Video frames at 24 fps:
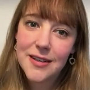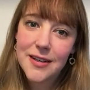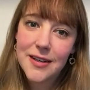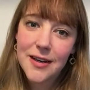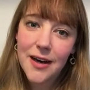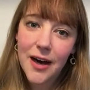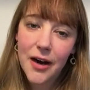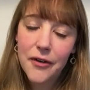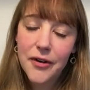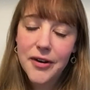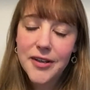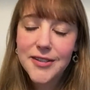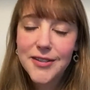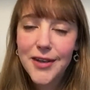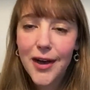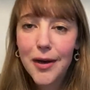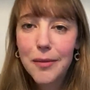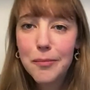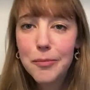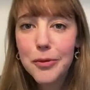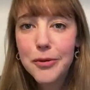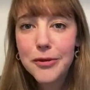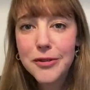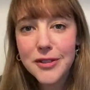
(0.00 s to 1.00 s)
are
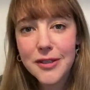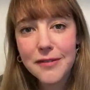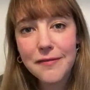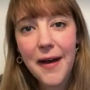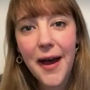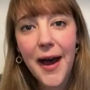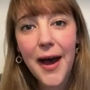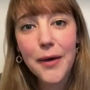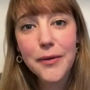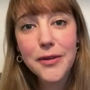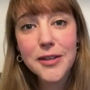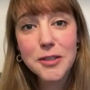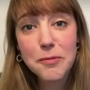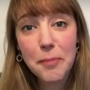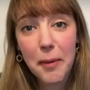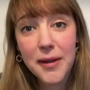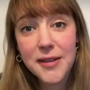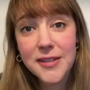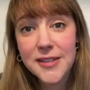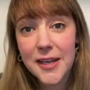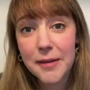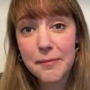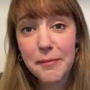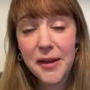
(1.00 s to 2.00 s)
examples of how this
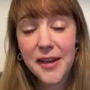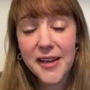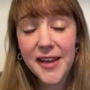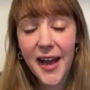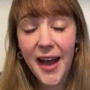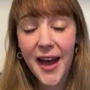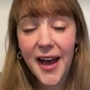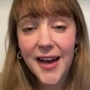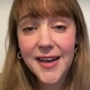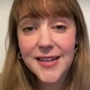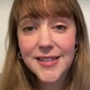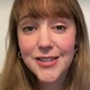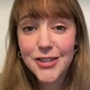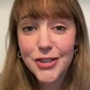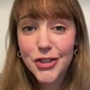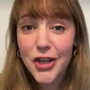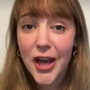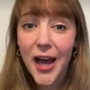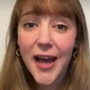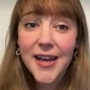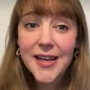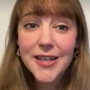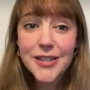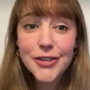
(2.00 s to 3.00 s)
pandemic has
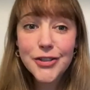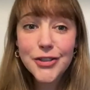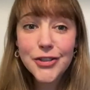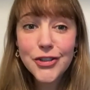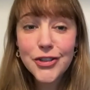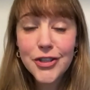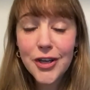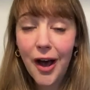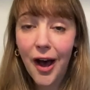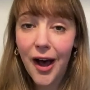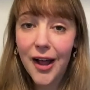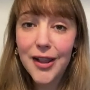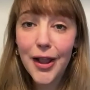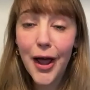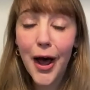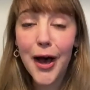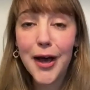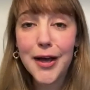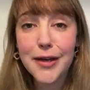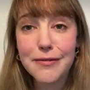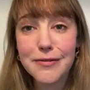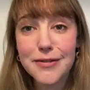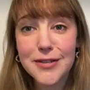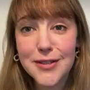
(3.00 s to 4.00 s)
changed our
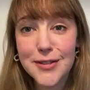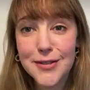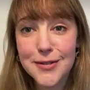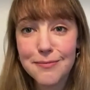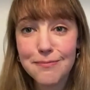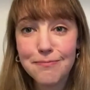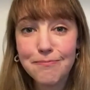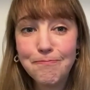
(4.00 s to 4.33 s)
lives.